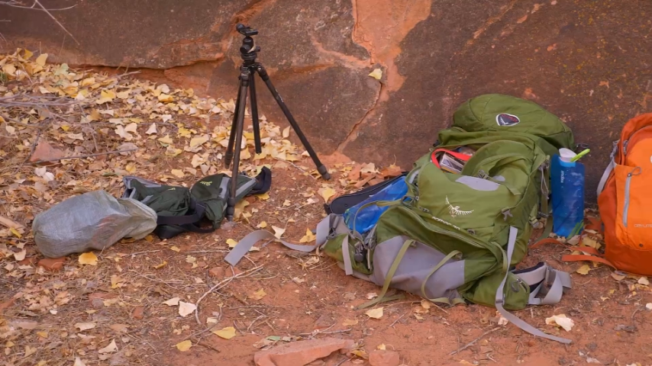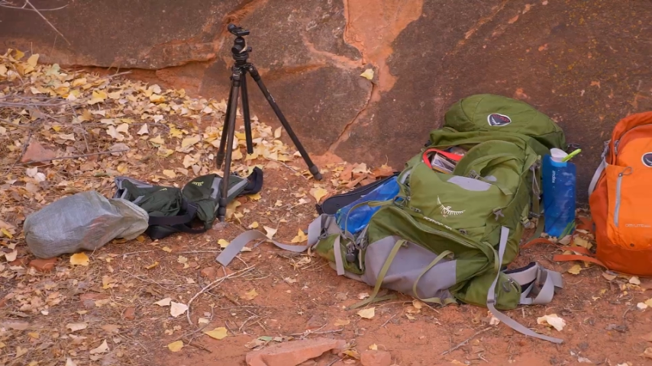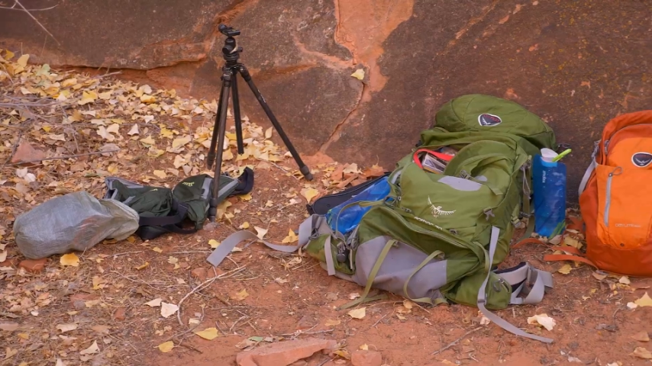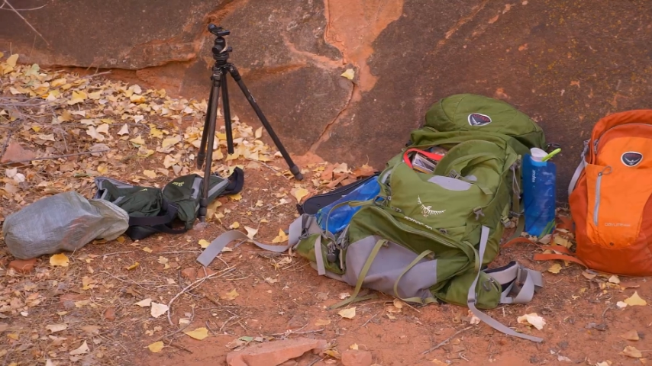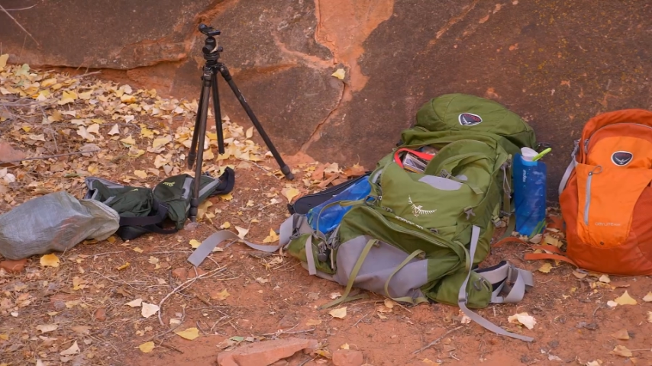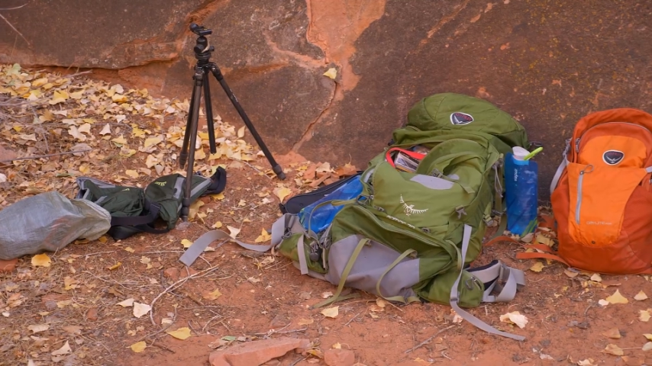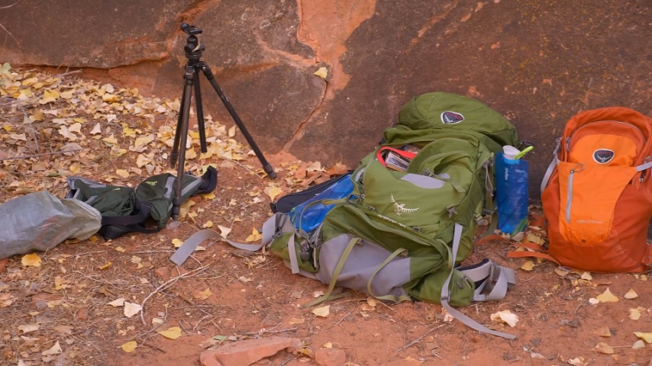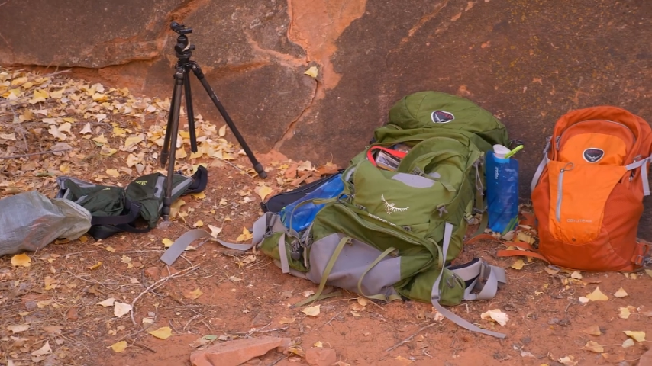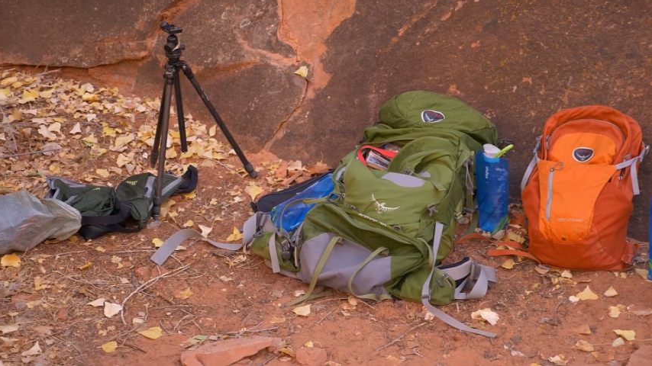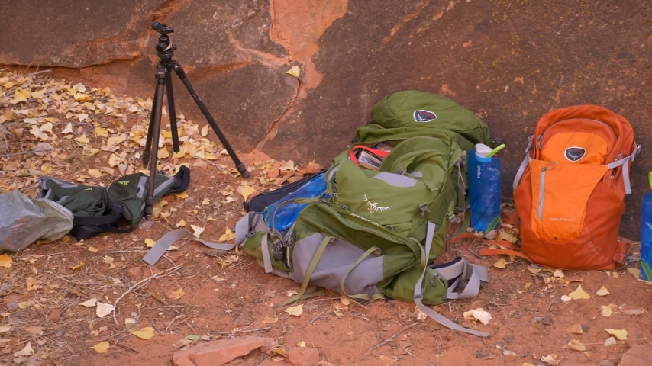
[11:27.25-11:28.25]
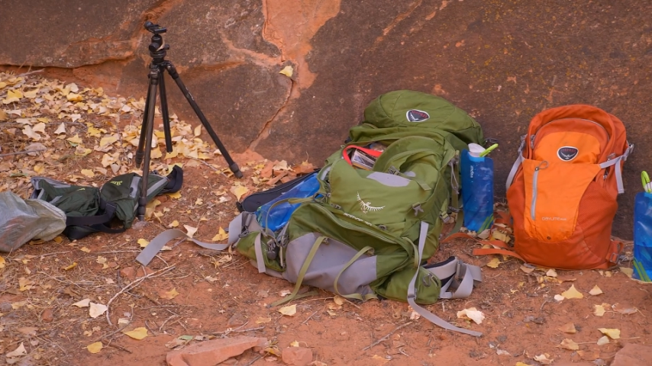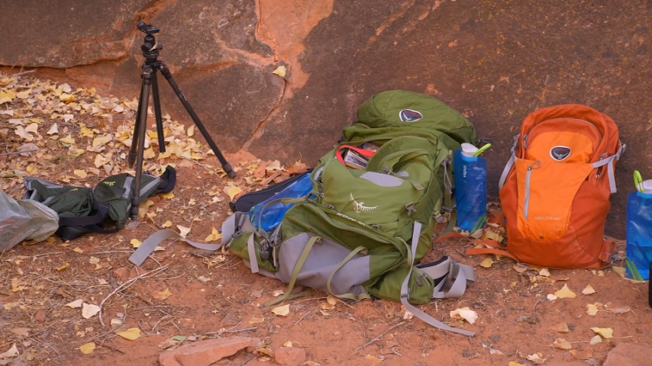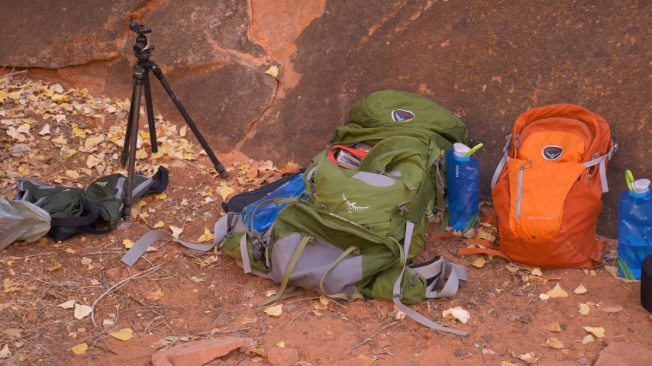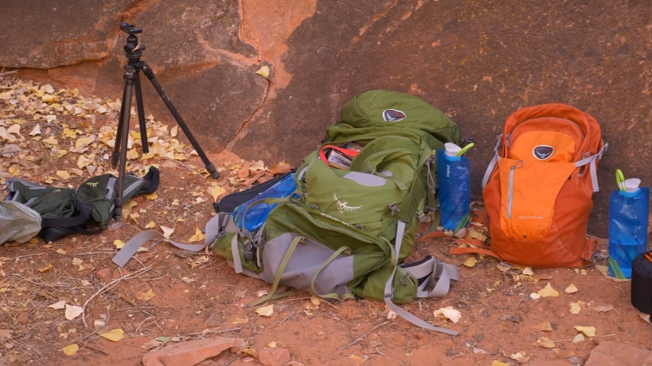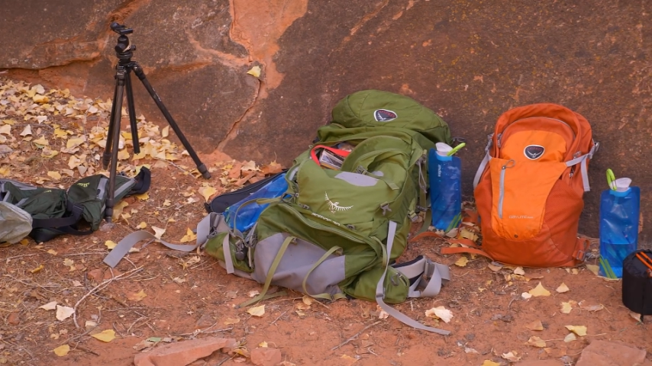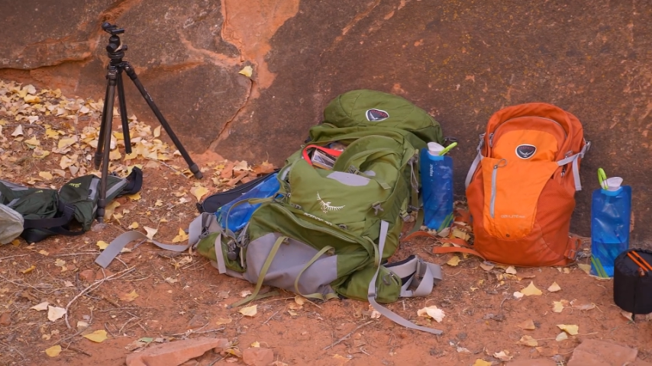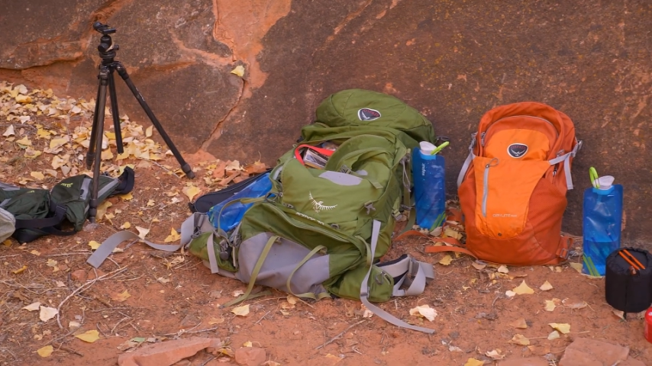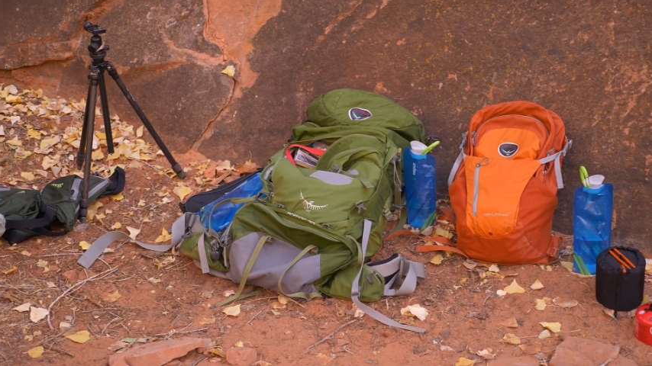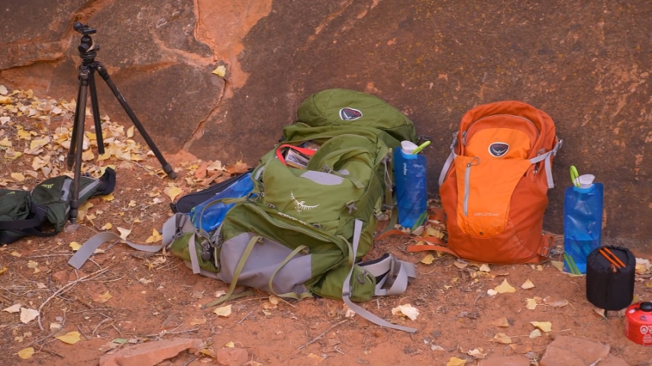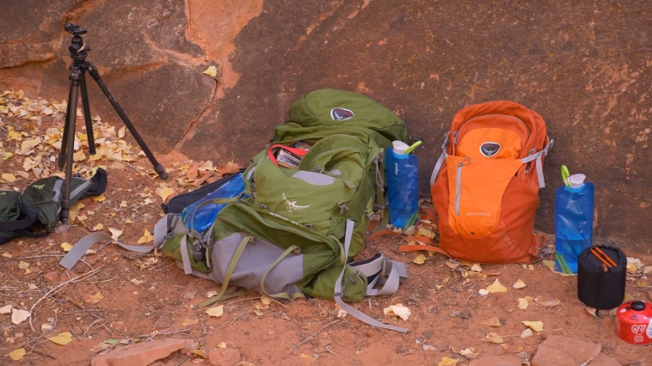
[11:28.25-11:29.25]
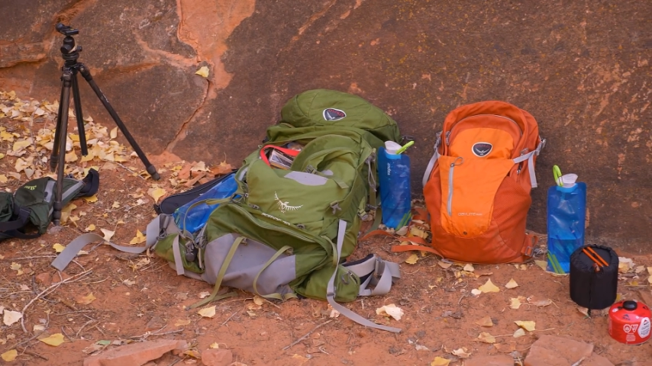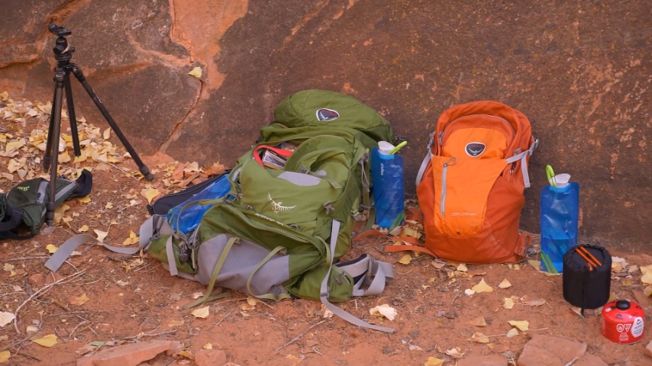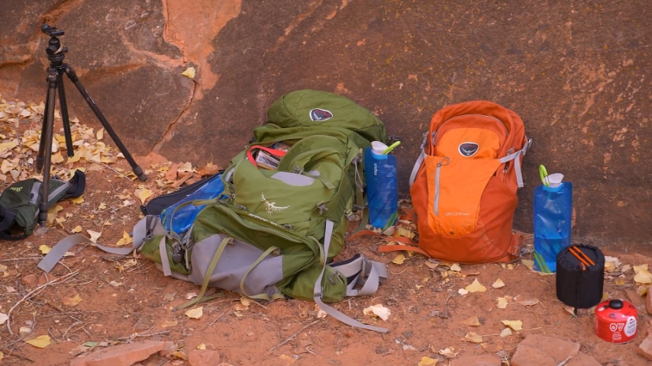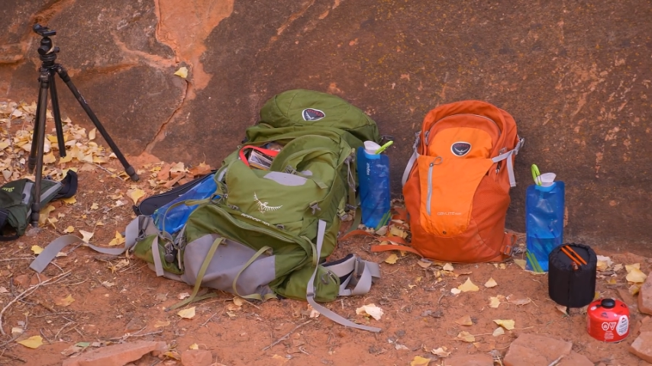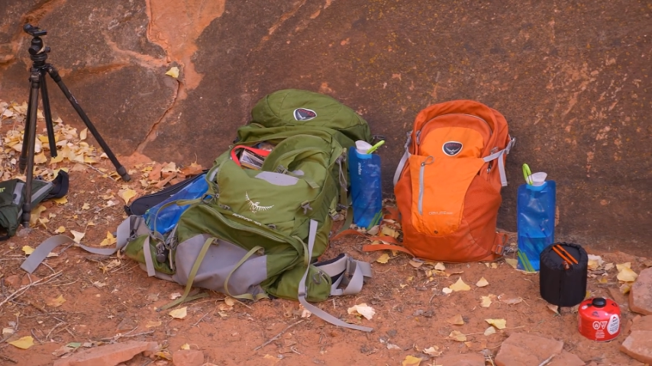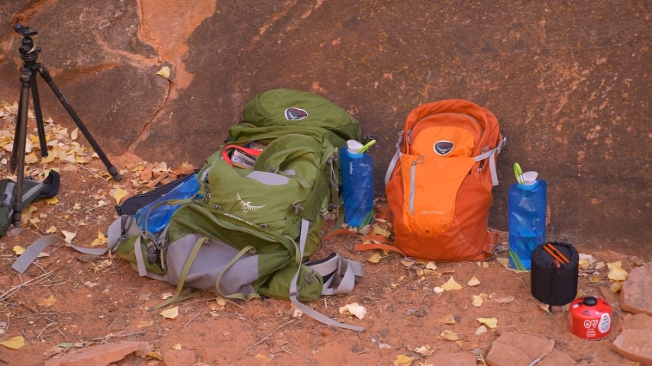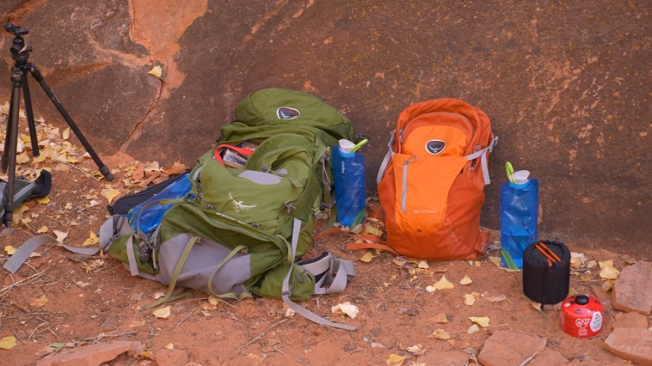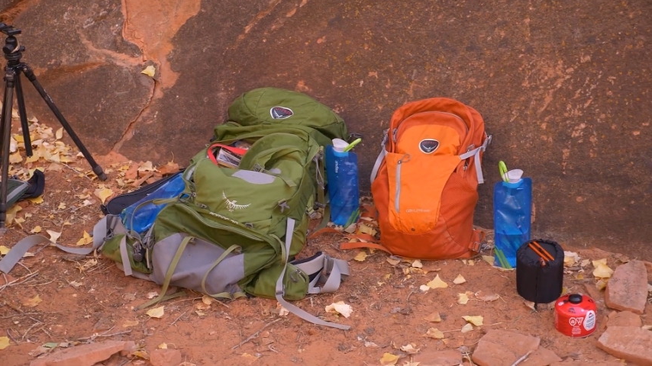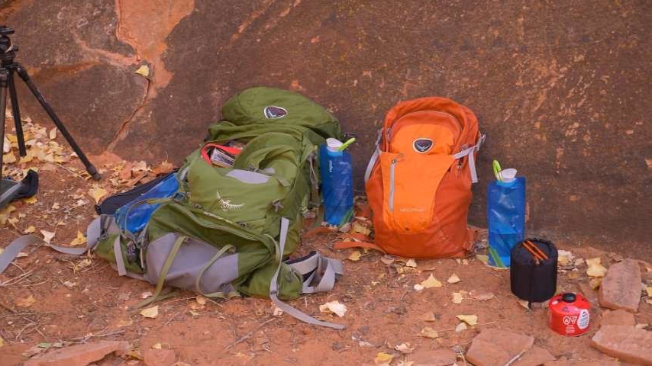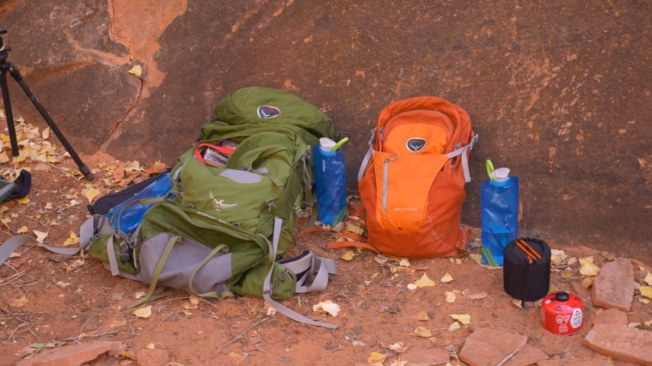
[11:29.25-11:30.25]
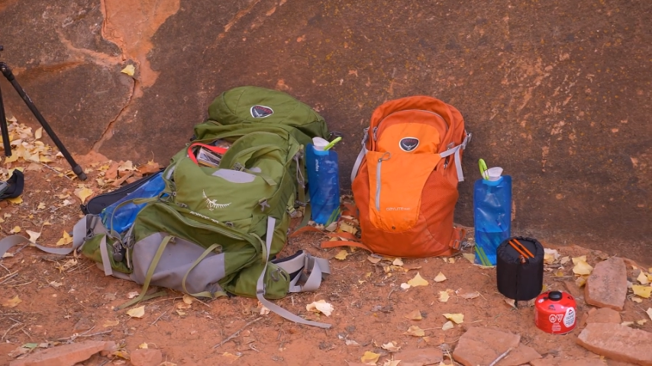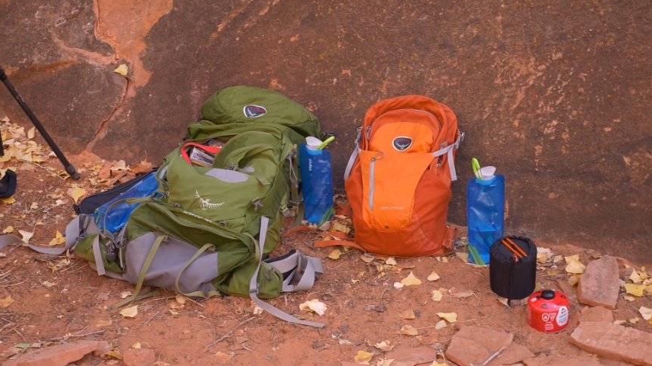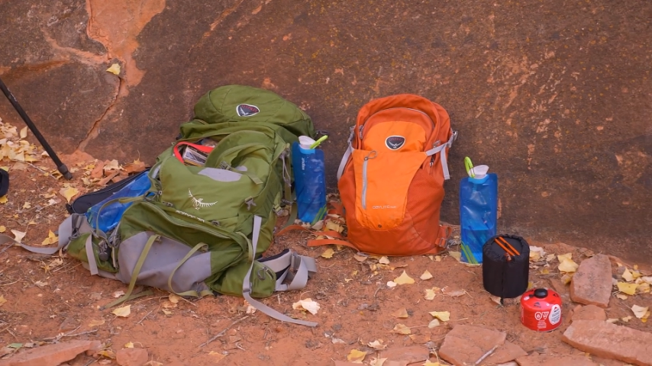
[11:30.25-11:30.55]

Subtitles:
[unreadable: no face in view]